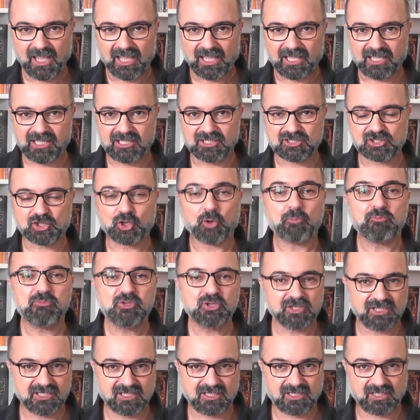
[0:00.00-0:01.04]
it
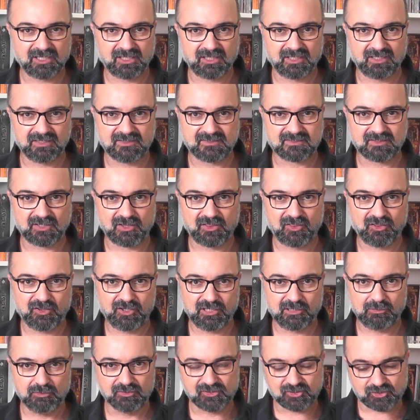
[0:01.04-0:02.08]
communicates the
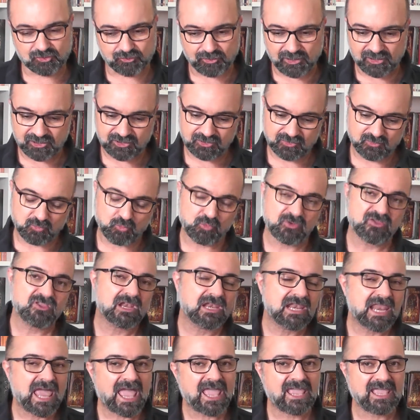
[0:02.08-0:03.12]
illustration with the
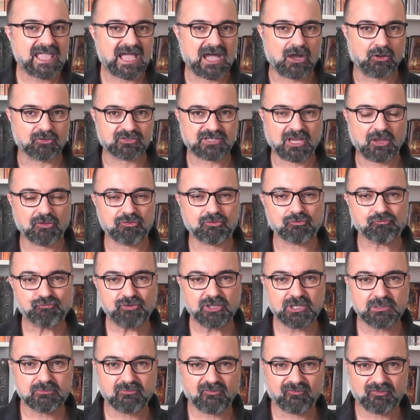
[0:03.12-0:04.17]
layout, how the
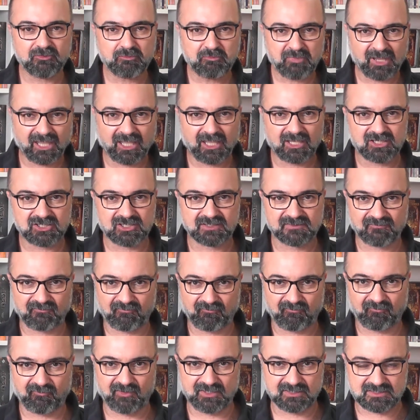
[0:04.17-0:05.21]
rhythm of the pages
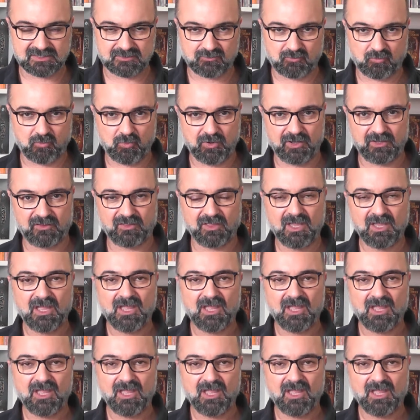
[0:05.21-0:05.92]
fit with